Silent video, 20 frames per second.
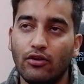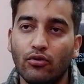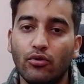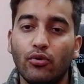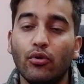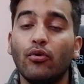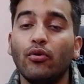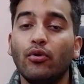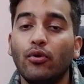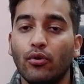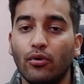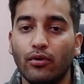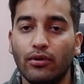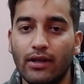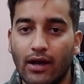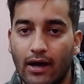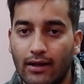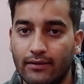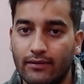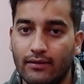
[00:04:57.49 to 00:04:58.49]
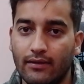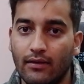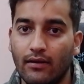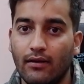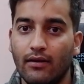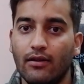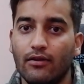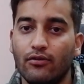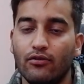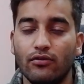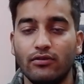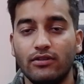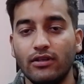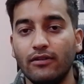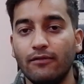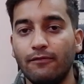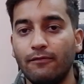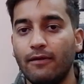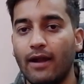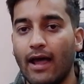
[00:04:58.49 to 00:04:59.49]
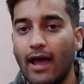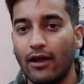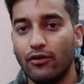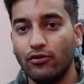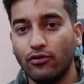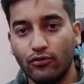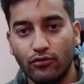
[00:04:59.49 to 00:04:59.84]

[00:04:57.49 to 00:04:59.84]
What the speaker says: you don't know the answer. So just flag